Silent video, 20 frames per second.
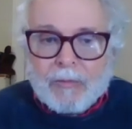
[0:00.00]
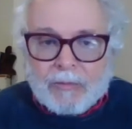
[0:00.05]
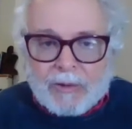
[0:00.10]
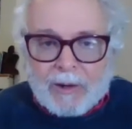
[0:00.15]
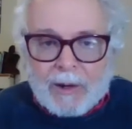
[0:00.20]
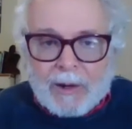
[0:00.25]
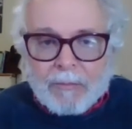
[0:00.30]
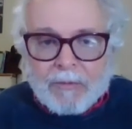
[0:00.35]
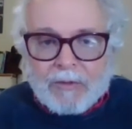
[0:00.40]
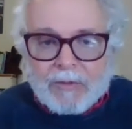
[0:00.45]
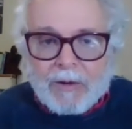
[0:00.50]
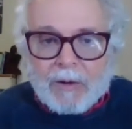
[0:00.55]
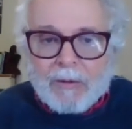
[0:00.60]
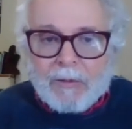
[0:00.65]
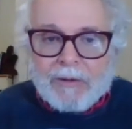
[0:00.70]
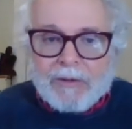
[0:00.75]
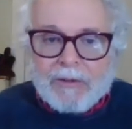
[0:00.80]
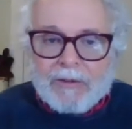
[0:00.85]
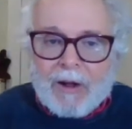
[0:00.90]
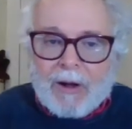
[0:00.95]
James
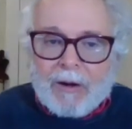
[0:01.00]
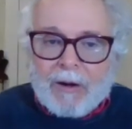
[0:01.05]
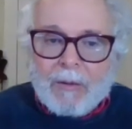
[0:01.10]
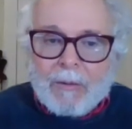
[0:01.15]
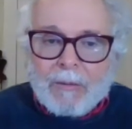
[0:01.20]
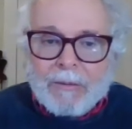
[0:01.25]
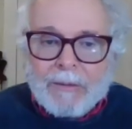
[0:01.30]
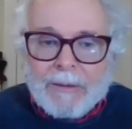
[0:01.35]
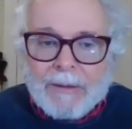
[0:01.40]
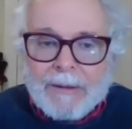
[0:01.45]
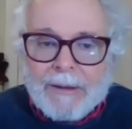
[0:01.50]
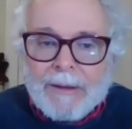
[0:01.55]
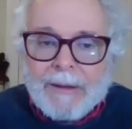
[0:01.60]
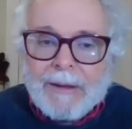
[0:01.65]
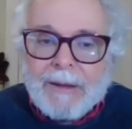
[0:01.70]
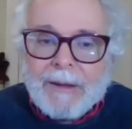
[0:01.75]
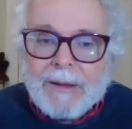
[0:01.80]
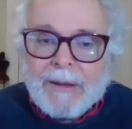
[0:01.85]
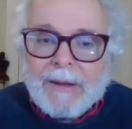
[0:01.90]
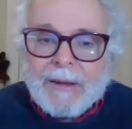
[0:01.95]
Lawrence Otto.
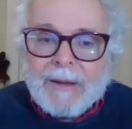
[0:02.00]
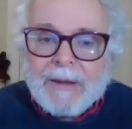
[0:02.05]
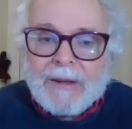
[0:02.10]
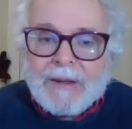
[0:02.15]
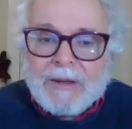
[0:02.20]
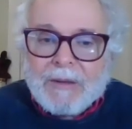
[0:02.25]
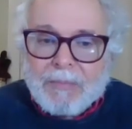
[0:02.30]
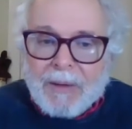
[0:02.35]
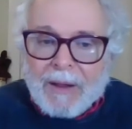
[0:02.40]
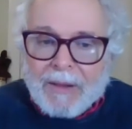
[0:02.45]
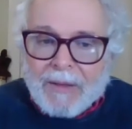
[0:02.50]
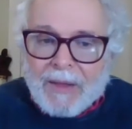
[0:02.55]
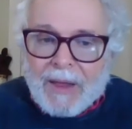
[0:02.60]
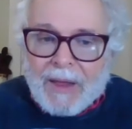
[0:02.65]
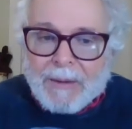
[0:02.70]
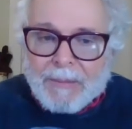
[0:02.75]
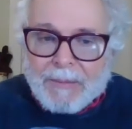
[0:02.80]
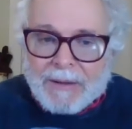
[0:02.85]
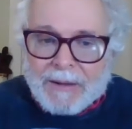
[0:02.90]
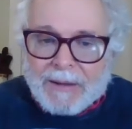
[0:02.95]
Spell
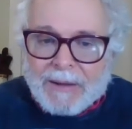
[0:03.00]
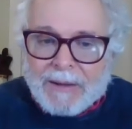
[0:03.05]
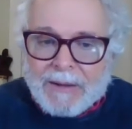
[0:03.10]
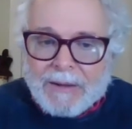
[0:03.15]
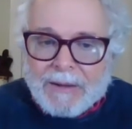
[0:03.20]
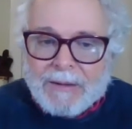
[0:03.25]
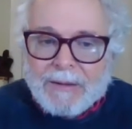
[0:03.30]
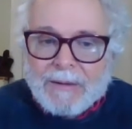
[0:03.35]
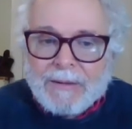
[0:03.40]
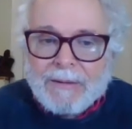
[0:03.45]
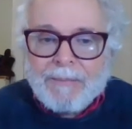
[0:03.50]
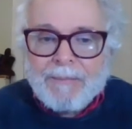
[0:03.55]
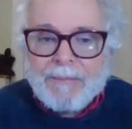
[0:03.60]
that, please.